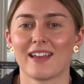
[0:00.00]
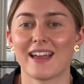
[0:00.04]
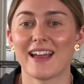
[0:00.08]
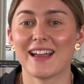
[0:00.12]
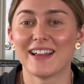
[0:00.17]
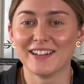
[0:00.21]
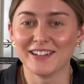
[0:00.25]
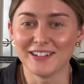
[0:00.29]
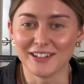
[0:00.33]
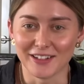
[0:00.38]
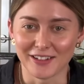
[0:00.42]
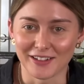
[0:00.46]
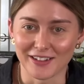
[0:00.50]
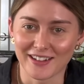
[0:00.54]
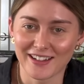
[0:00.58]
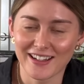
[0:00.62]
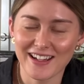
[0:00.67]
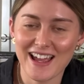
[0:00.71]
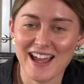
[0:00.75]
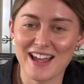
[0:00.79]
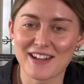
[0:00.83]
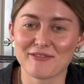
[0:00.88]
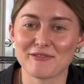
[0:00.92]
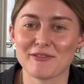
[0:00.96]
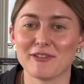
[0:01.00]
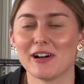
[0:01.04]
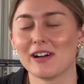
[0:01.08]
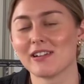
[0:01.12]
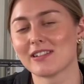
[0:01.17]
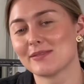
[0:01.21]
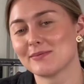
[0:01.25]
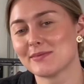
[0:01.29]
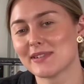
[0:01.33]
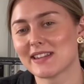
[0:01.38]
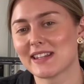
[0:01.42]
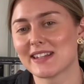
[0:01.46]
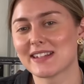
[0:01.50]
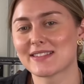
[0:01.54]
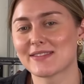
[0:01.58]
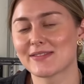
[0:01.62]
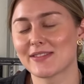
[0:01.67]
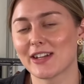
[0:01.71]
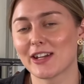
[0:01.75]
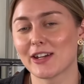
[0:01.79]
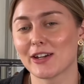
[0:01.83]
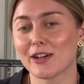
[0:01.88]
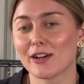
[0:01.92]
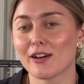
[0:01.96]
Hello and welcome to this
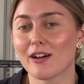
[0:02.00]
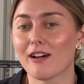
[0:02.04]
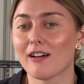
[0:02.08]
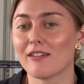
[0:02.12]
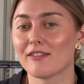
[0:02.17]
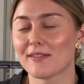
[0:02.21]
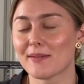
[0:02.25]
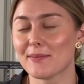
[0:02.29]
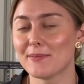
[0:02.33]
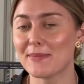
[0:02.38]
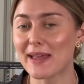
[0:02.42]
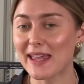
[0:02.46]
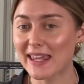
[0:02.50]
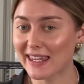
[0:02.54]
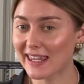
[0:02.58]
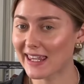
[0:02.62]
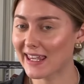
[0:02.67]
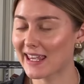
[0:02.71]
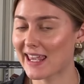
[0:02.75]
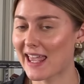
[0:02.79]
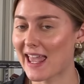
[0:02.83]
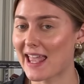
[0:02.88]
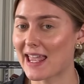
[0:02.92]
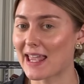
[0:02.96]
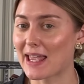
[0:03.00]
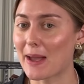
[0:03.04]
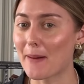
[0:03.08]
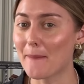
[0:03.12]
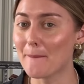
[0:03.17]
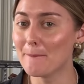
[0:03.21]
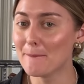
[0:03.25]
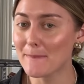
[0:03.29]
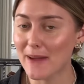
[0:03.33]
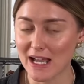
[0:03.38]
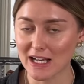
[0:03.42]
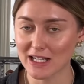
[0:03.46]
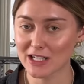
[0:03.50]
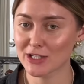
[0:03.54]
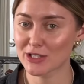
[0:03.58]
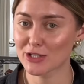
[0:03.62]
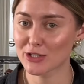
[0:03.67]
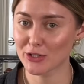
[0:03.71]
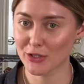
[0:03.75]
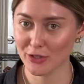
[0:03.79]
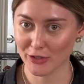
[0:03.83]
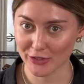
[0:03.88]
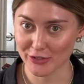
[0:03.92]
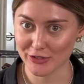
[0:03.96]
video of making a mesh
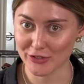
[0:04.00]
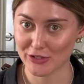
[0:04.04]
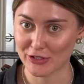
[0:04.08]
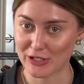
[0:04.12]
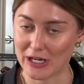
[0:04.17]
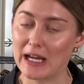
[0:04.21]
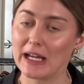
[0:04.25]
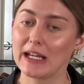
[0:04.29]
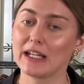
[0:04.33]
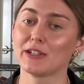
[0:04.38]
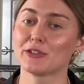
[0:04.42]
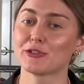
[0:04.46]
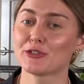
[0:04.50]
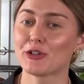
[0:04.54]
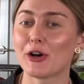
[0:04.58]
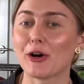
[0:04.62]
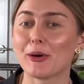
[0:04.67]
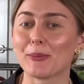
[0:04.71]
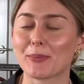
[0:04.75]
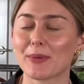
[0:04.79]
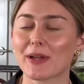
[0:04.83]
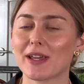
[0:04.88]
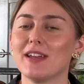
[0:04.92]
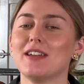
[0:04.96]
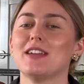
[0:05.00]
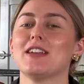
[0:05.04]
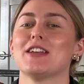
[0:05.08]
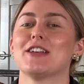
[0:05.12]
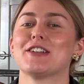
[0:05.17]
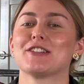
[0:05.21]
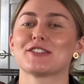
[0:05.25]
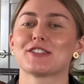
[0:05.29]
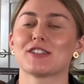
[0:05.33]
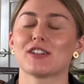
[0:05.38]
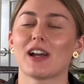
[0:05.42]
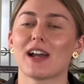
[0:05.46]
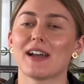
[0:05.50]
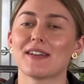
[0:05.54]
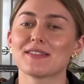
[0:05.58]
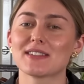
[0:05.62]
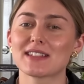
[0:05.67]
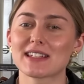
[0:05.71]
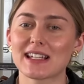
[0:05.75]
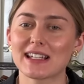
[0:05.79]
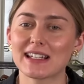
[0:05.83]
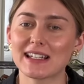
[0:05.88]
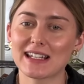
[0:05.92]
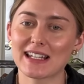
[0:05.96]
crochet top. So I've
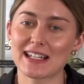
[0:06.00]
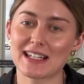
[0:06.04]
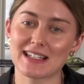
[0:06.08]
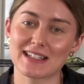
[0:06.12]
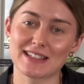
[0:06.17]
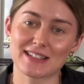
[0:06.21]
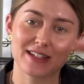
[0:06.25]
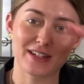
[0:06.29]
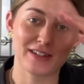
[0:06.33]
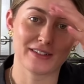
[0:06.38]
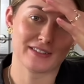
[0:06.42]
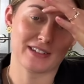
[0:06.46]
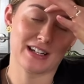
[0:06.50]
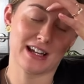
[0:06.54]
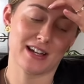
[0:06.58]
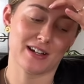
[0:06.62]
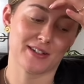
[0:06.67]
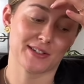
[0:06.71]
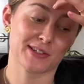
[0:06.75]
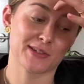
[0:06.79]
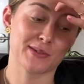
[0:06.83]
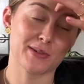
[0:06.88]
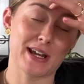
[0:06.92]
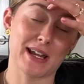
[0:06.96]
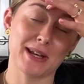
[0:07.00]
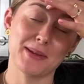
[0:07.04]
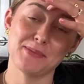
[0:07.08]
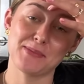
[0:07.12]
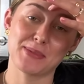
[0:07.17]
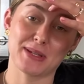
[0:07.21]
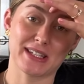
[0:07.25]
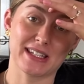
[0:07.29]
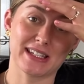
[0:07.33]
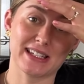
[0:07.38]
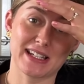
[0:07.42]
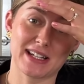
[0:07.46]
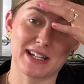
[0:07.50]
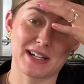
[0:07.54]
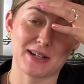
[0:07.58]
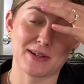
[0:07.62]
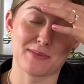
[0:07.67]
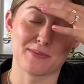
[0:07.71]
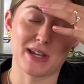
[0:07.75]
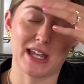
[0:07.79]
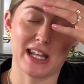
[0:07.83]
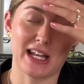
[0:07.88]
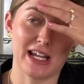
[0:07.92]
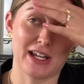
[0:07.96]
seen these around quite a bit
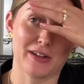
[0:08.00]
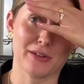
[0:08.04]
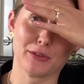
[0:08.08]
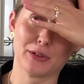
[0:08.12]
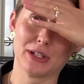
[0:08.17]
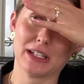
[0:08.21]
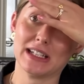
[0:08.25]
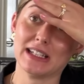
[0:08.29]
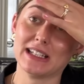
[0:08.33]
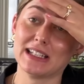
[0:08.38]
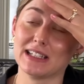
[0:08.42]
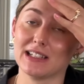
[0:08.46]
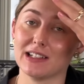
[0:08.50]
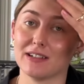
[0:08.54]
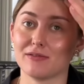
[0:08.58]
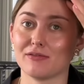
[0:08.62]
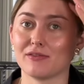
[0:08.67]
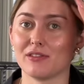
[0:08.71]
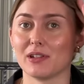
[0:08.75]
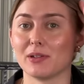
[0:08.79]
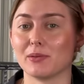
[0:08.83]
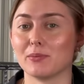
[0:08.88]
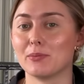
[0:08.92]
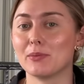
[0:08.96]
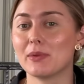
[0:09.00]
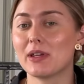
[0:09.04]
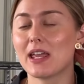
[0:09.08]
and I really love them,